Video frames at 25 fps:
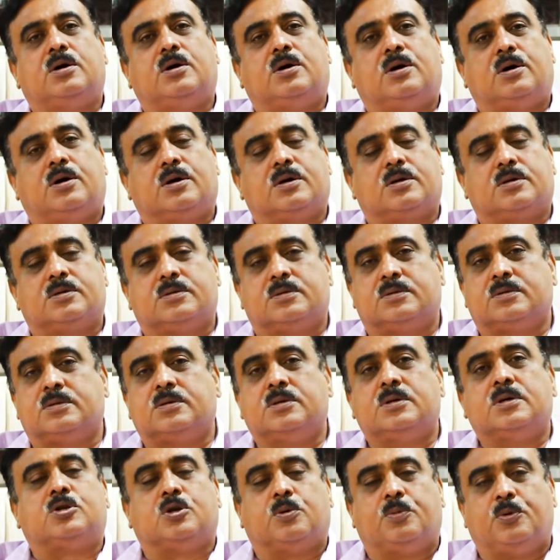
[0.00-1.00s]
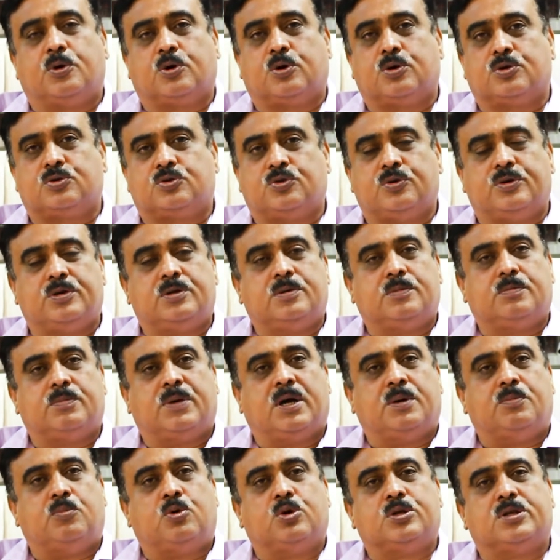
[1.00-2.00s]
or tobacco chewing
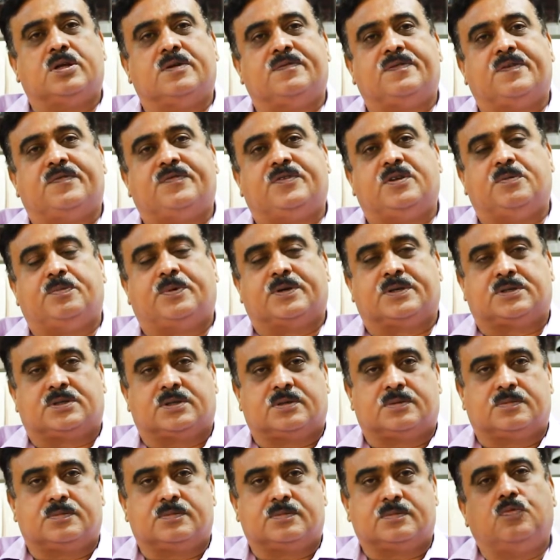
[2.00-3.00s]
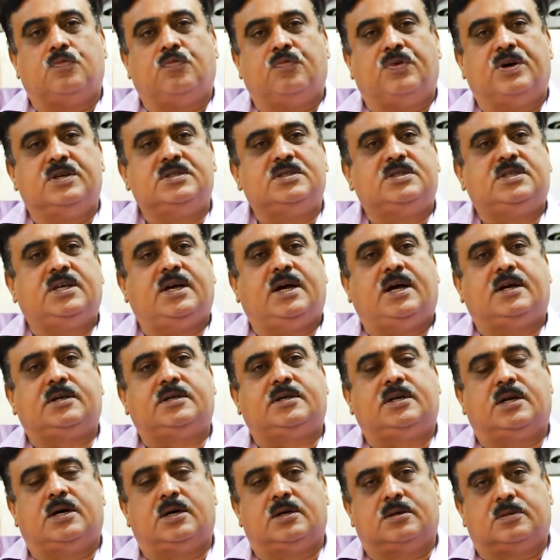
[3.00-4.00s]
by more than 50%. Once they are
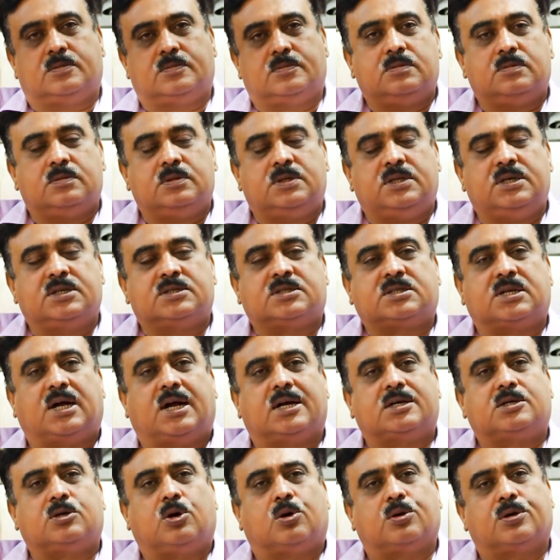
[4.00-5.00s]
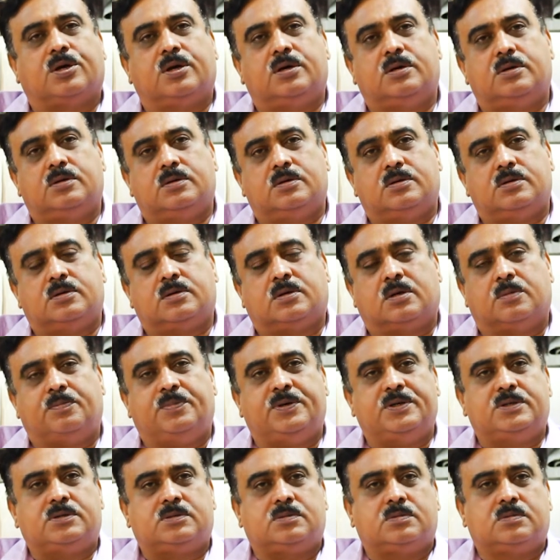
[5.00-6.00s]
drunk, they start talking
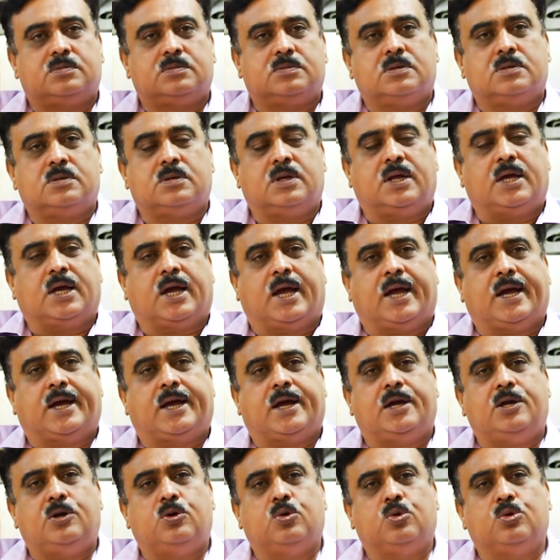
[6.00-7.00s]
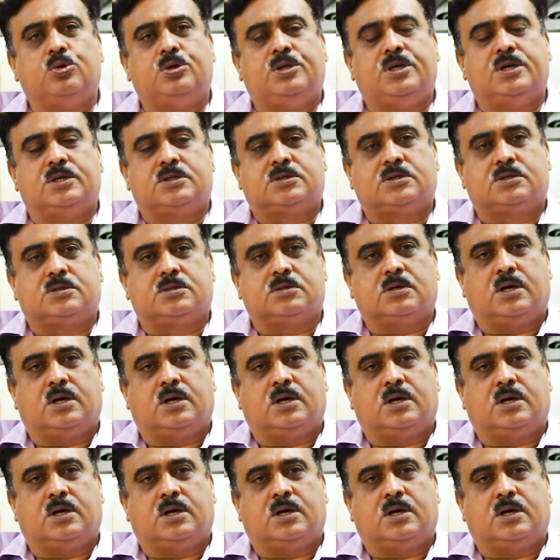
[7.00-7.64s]
rubbish like, I can do this,